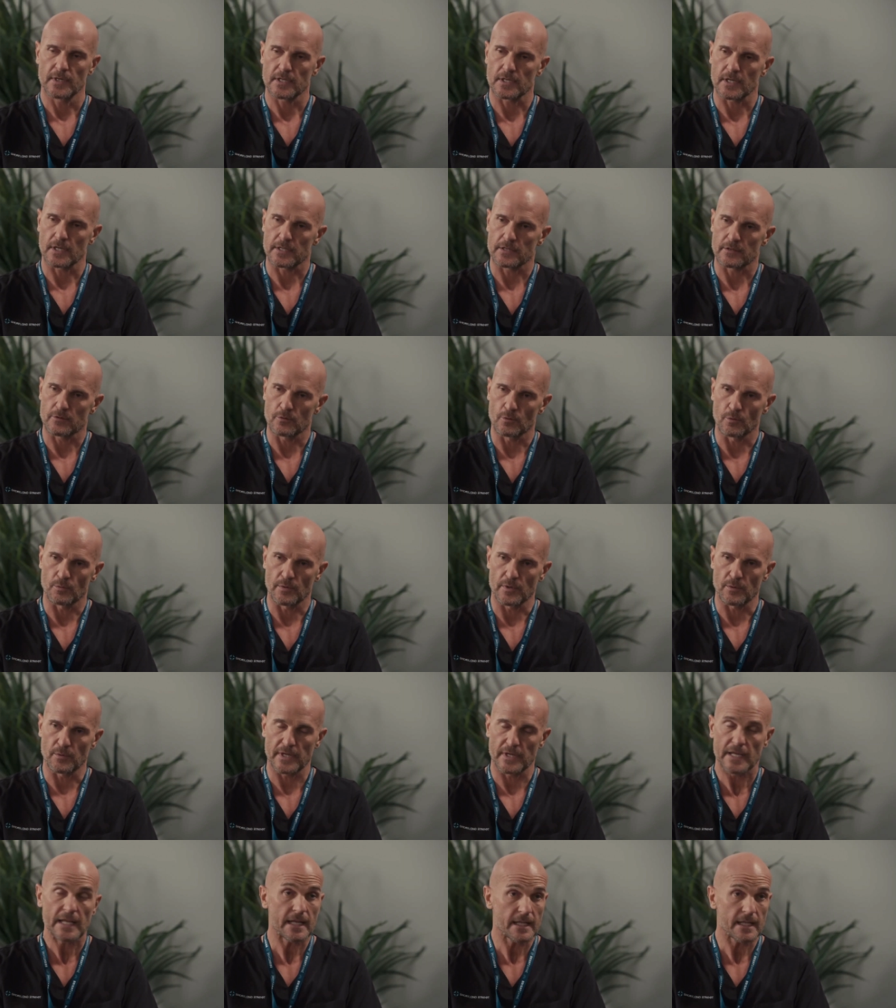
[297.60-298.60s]
Well, I thought we
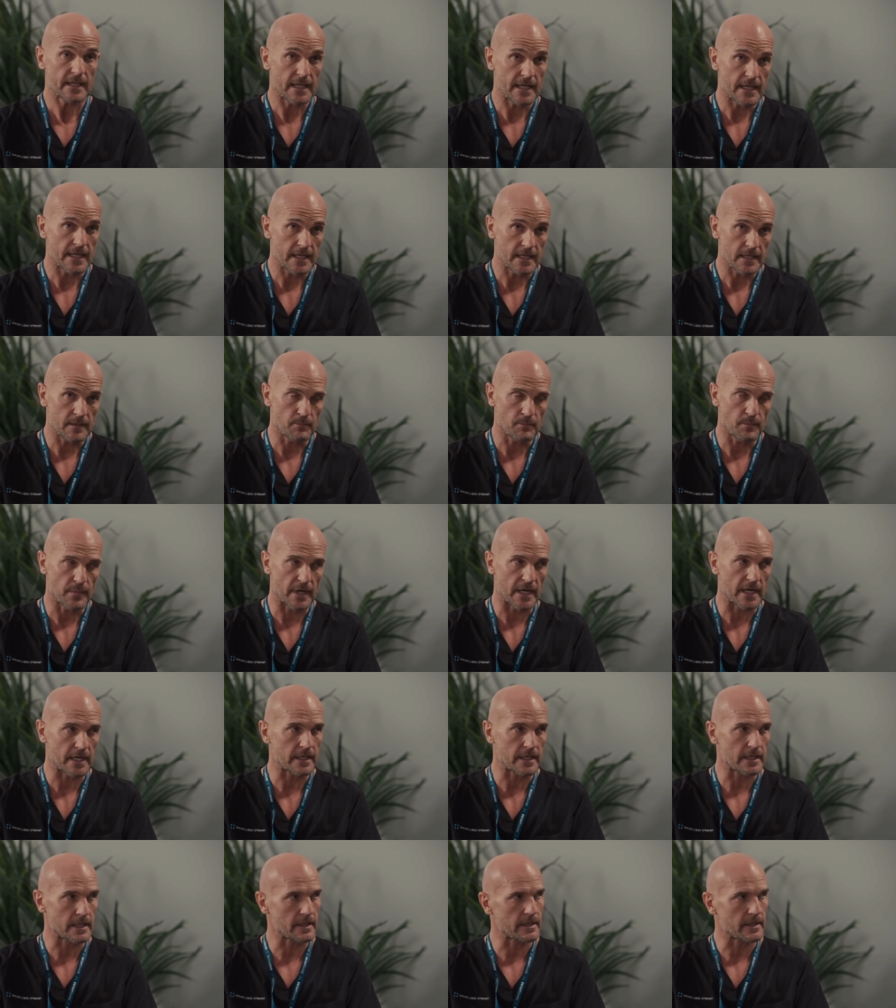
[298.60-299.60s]
were getting there,
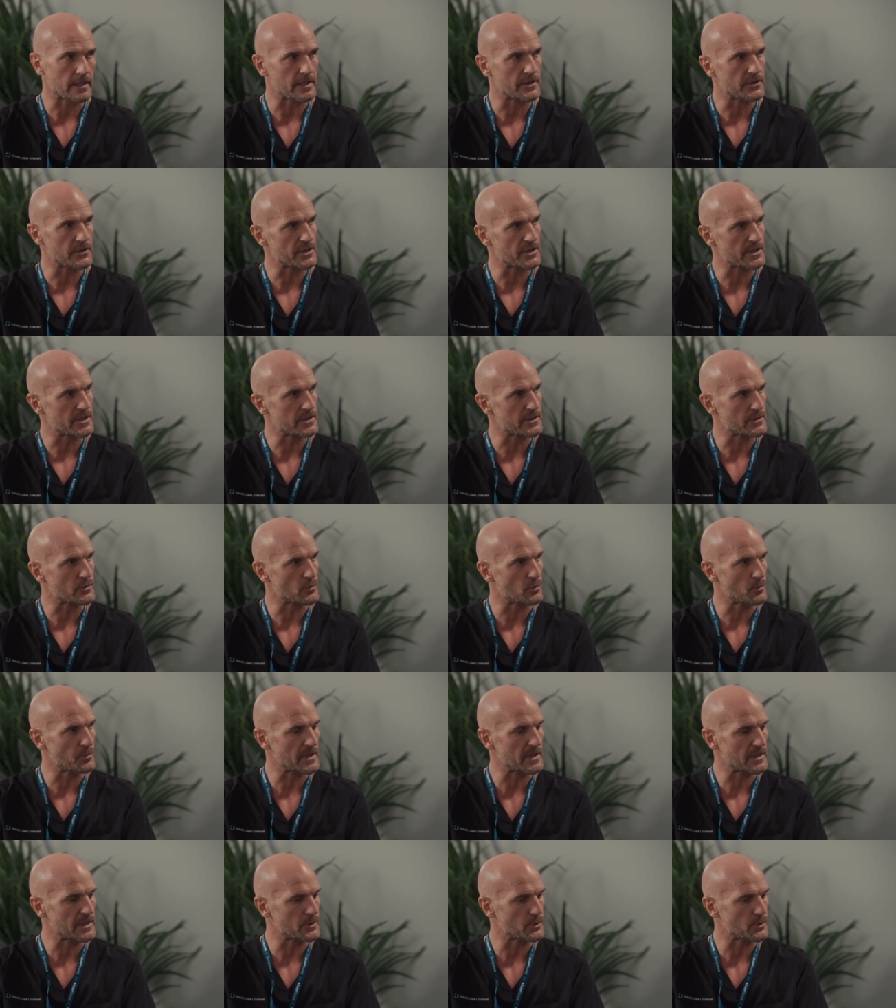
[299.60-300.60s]
but then she saw
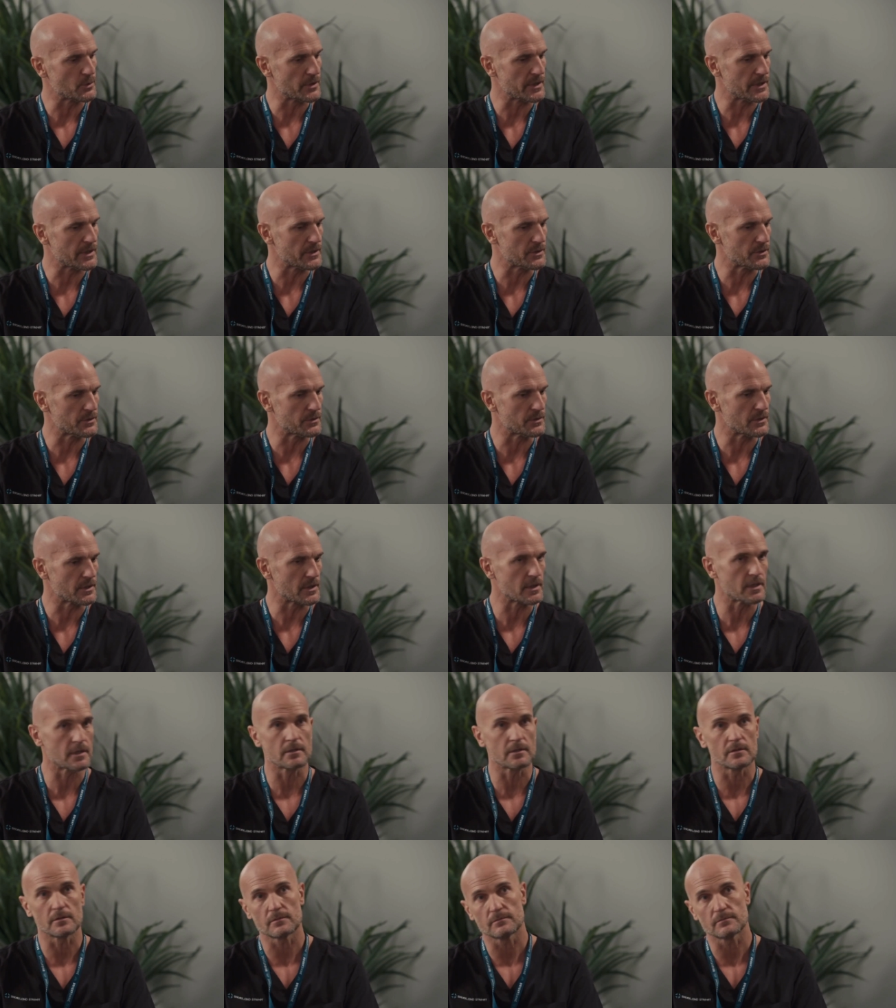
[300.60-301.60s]
me talking to
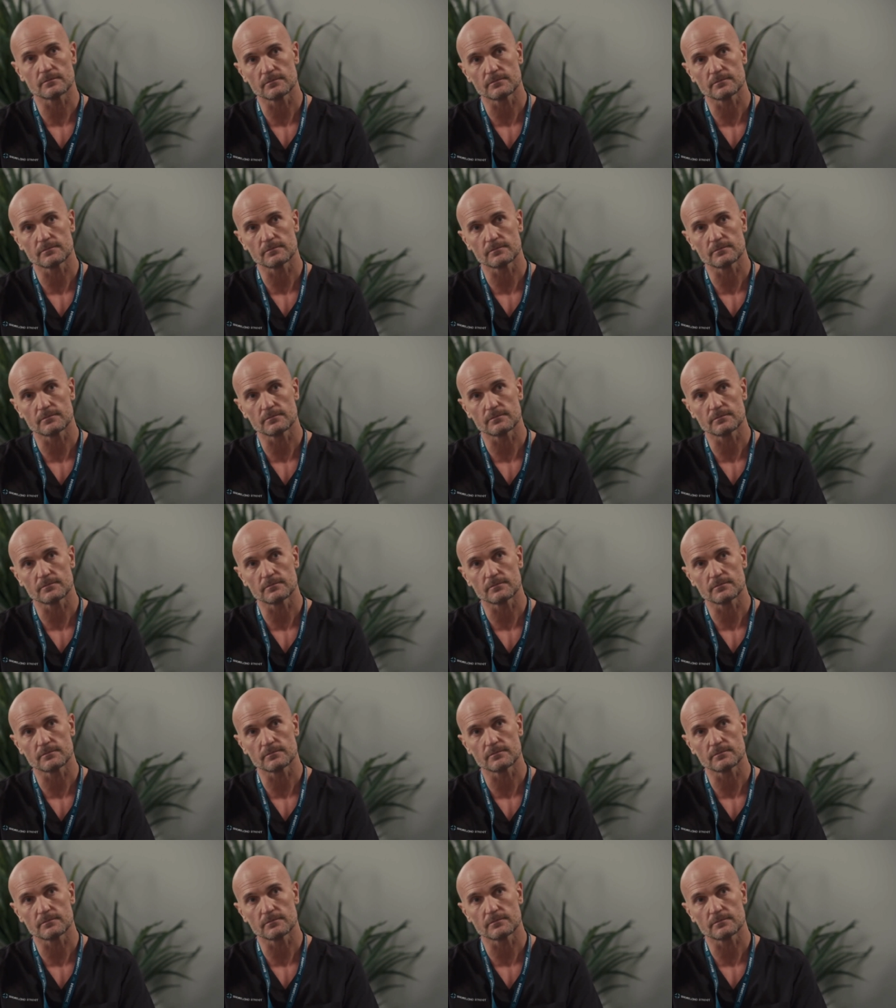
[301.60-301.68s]
Nicole.